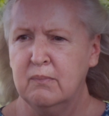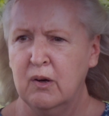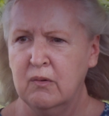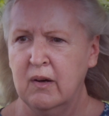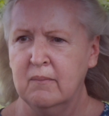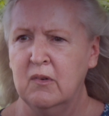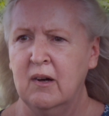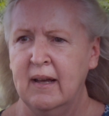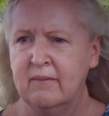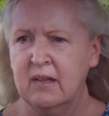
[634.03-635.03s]
program
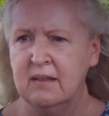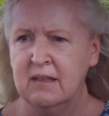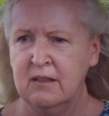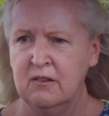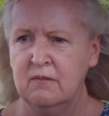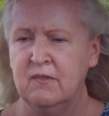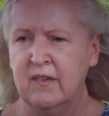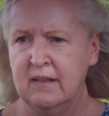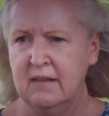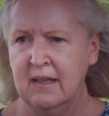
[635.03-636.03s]
will have continued
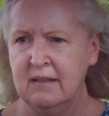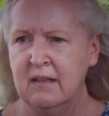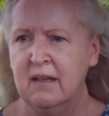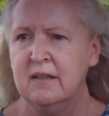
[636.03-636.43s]
funding